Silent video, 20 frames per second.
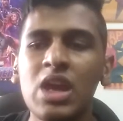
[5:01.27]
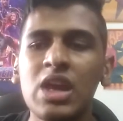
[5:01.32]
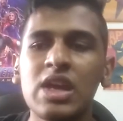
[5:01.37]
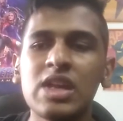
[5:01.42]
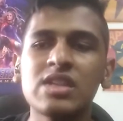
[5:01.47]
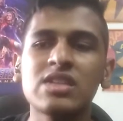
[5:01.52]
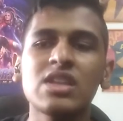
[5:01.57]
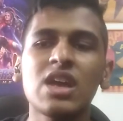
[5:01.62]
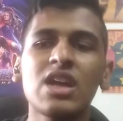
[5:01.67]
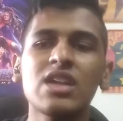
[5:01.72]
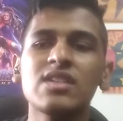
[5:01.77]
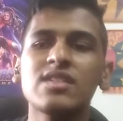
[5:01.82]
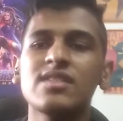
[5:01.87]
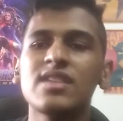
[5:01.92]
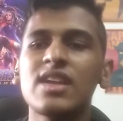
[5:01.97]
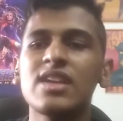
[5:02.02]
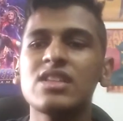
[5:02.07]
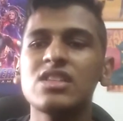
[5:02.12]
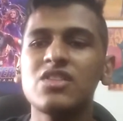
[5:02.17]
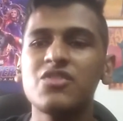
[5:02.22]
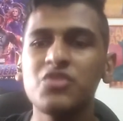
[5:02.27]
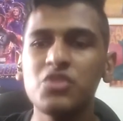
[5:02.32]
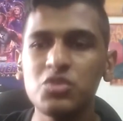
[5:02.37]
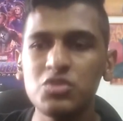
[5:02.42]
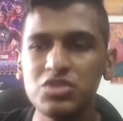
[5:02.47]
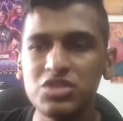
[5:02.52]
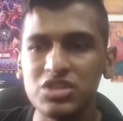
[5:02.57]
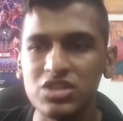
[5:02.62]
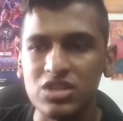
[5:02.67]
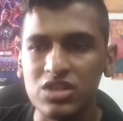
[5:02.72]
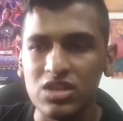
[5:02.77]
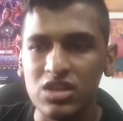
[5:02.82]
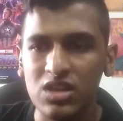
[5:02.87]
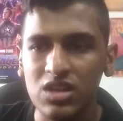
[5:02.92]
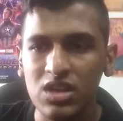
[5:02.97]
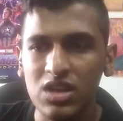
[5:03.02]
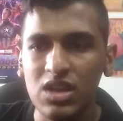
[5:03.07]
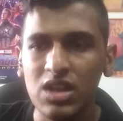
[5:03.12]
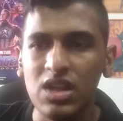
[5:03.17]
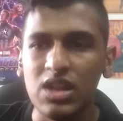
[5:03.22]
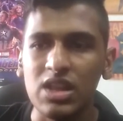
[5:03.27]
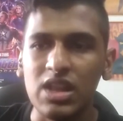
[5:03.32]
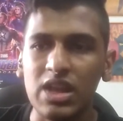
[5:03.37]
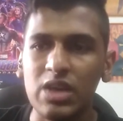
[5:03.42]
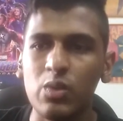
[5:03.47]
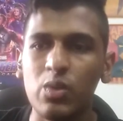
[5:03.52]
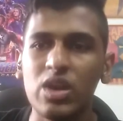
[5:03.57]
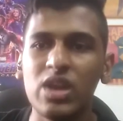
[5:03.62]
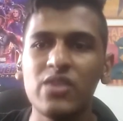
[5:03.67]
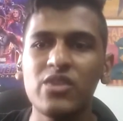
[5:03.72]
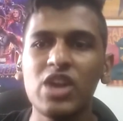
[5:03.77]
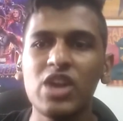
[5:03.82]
It's not set in the future. like whatever